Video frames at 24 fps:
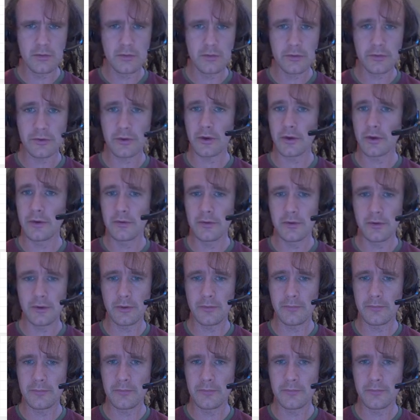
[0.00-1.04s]
Sorry, no,
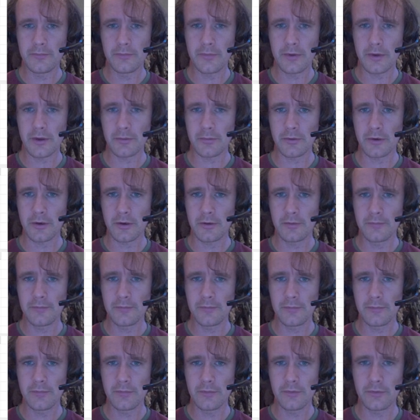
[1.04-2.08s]
beg your pardon.
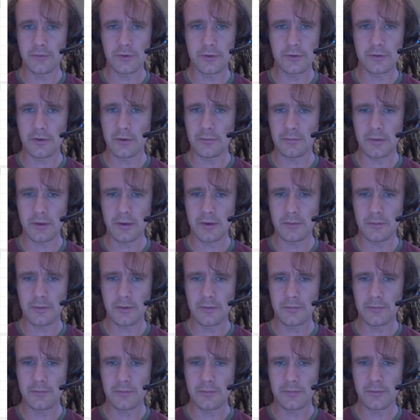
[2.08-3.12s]
We've just done player 1.
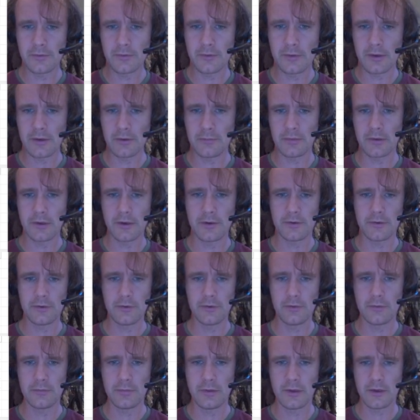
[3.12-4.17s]
So now player
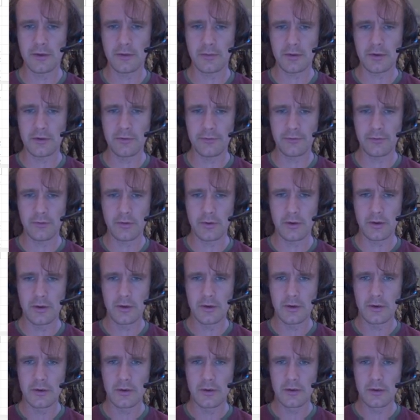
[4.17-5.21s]
2 playing round 4.
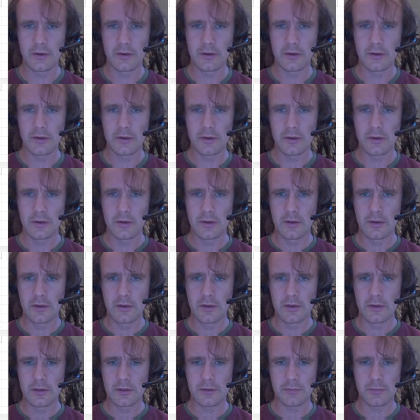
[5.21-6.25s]

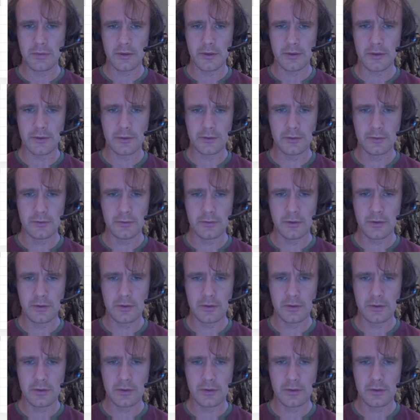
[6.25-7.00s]
Player 2.